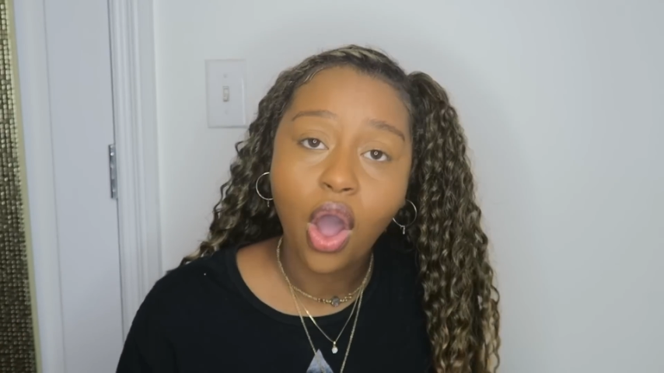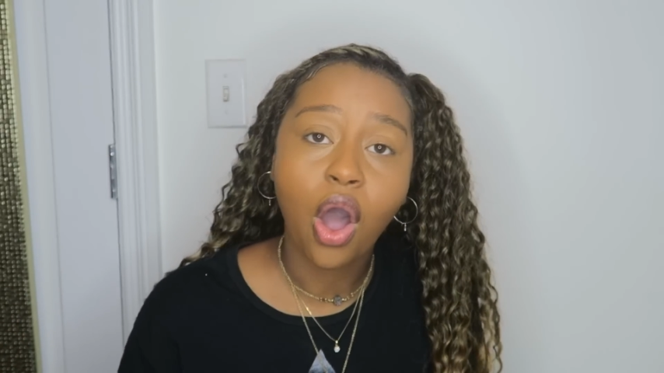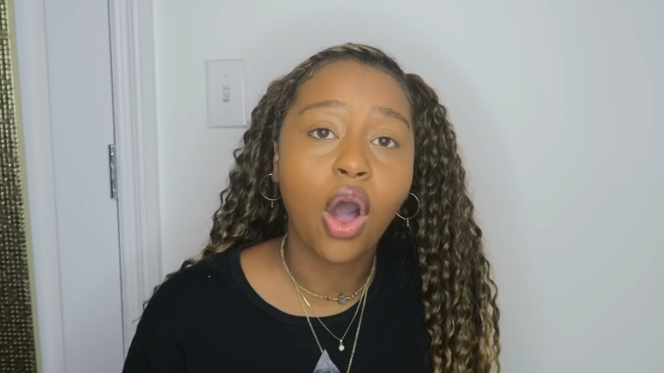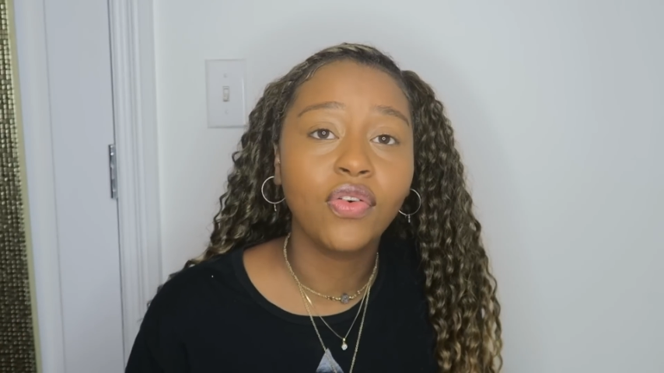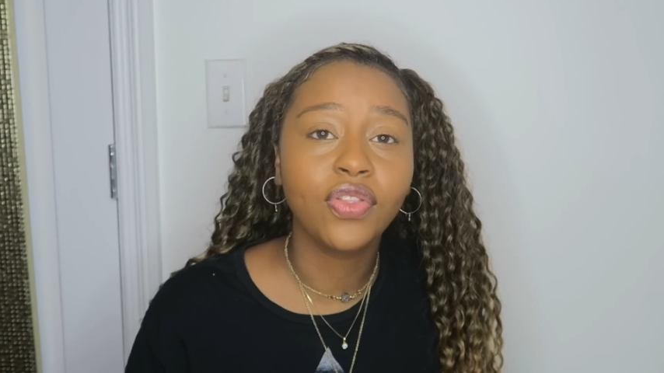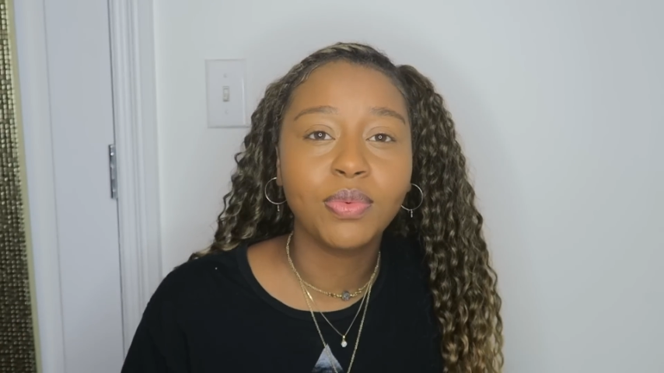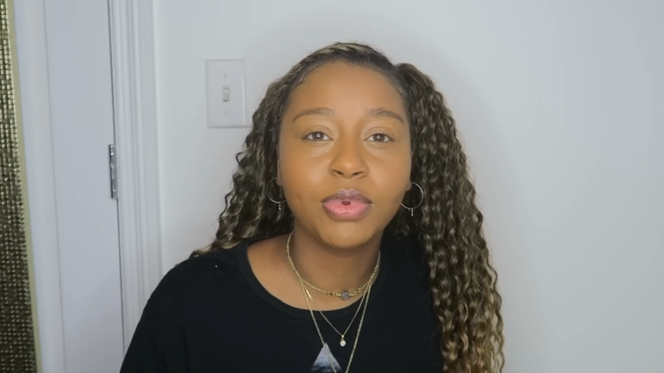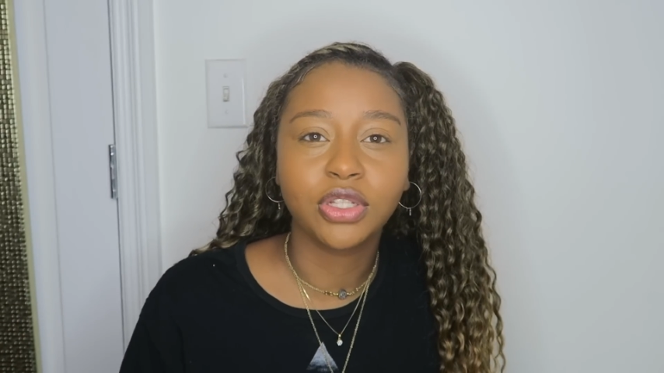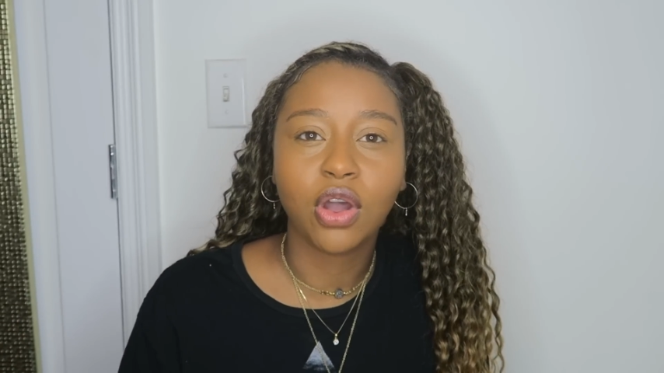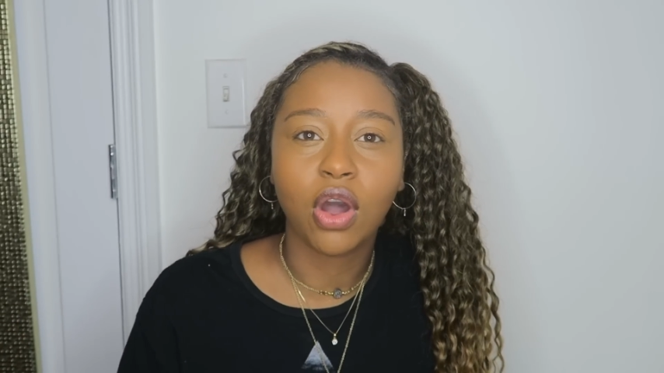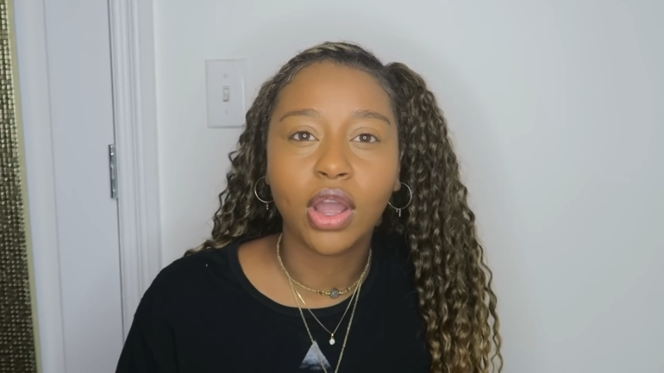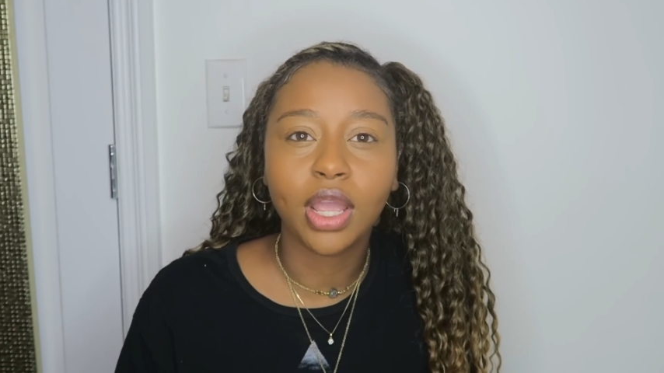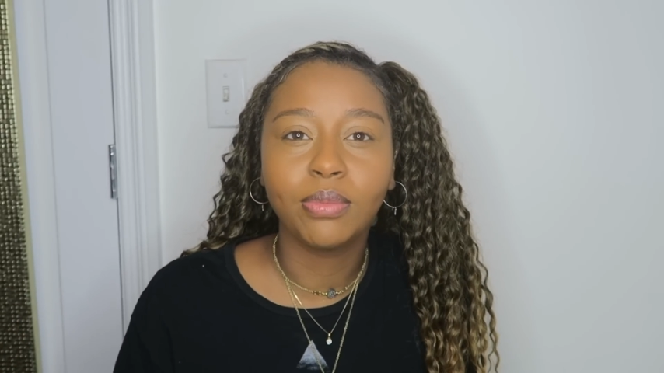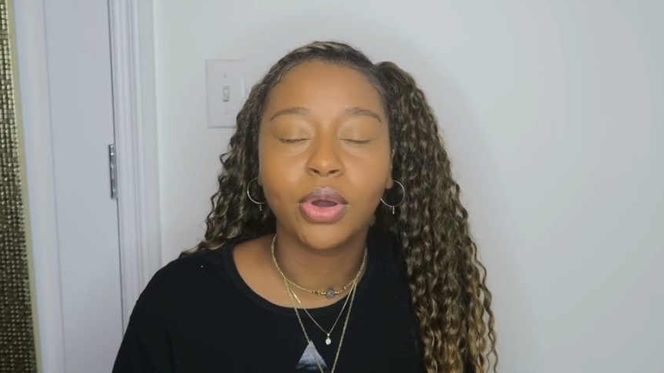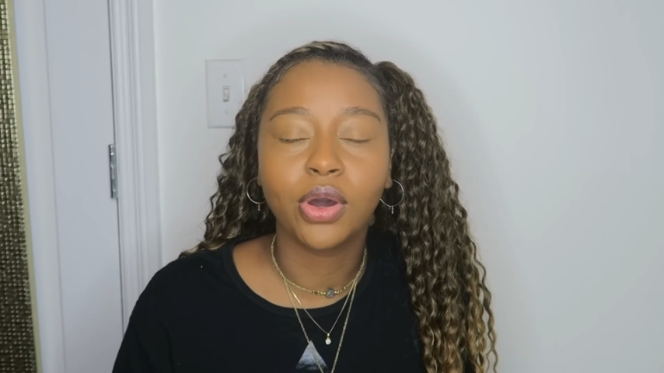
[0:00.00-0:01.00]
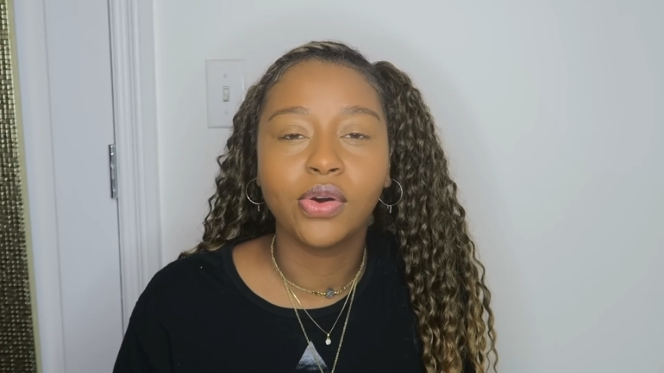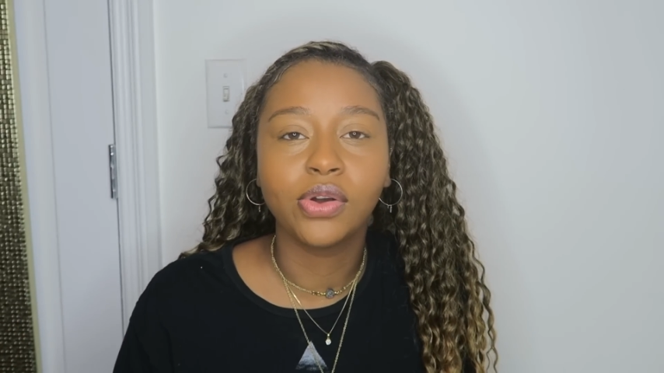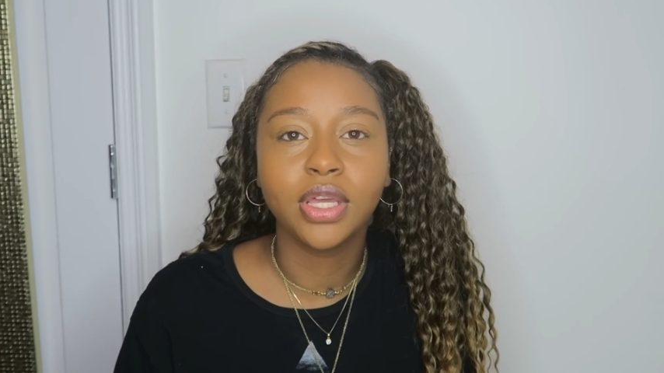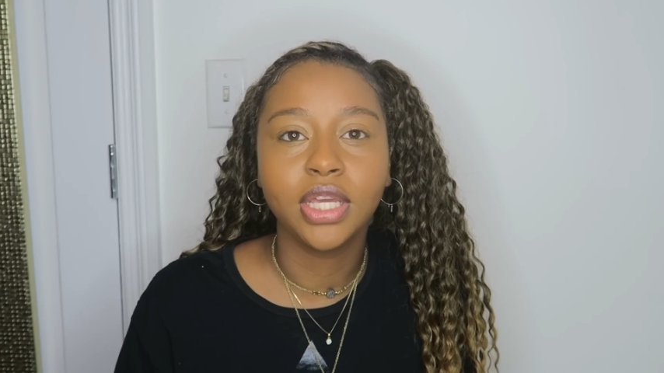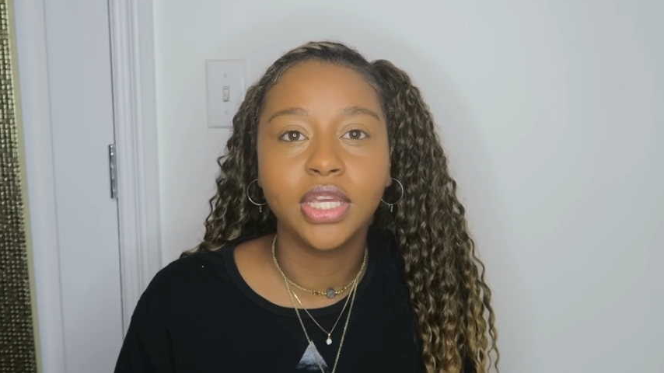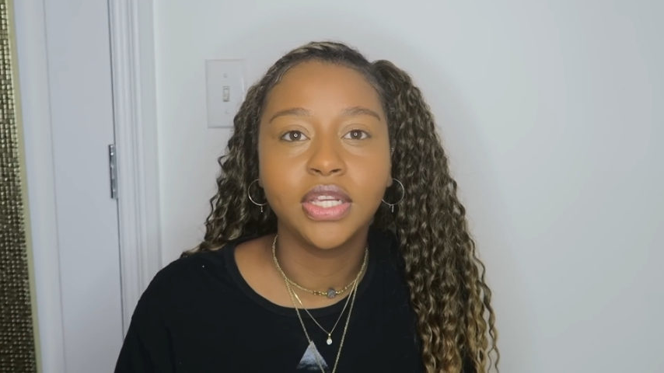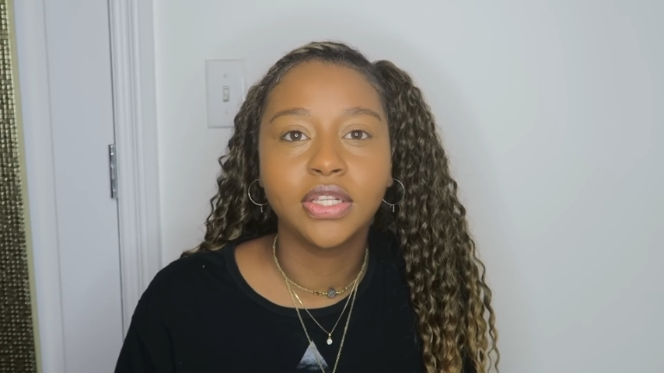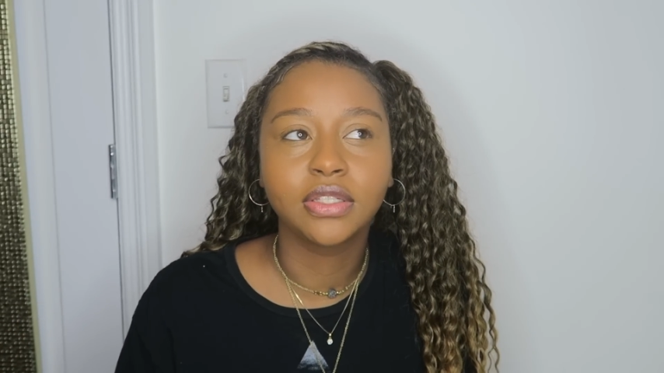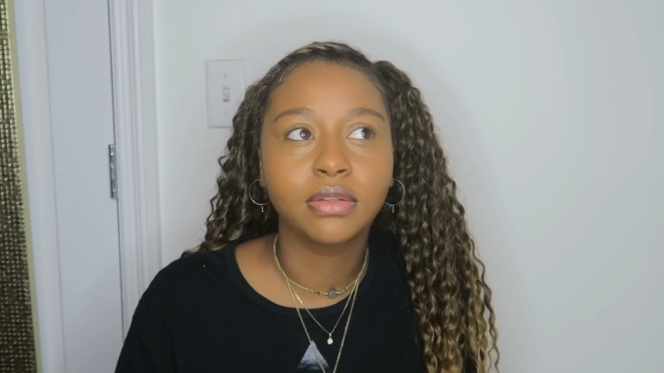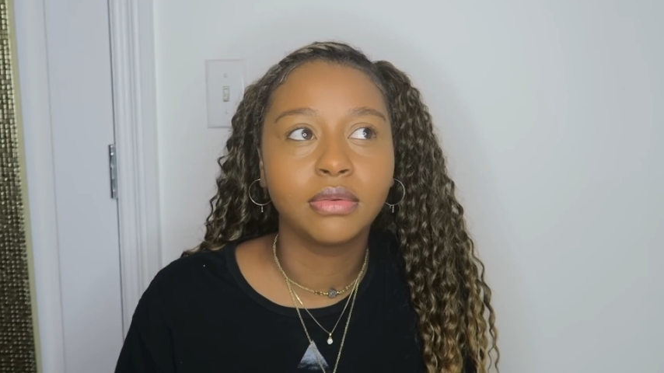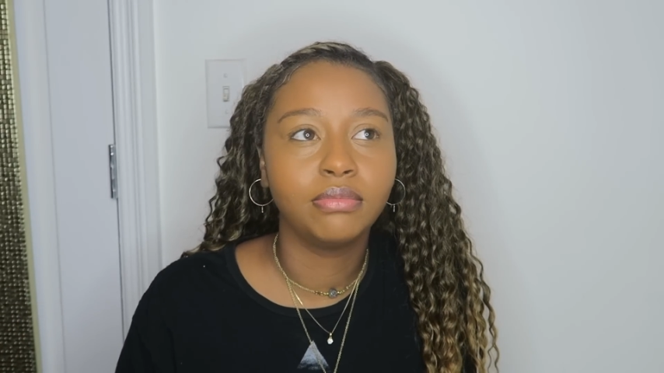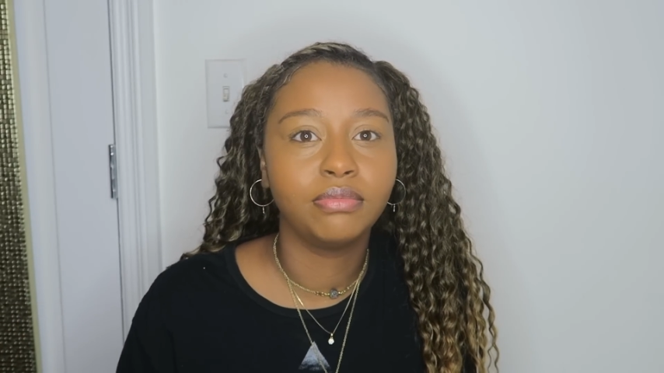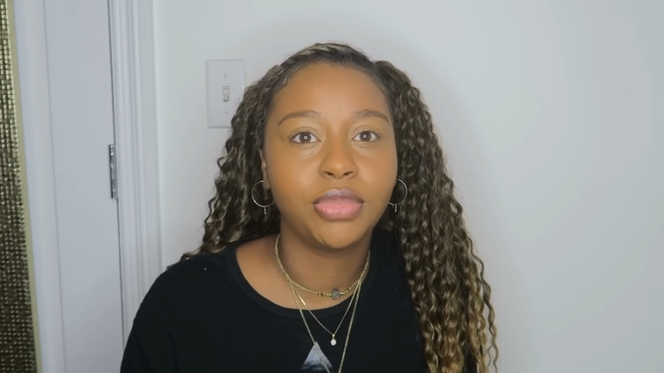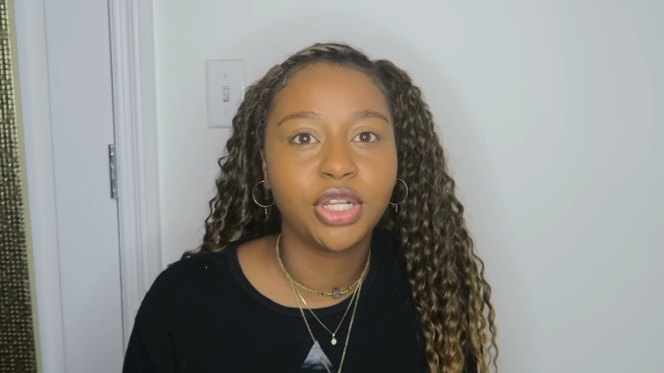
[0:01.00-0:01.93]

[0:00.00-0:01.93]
all they be talking about is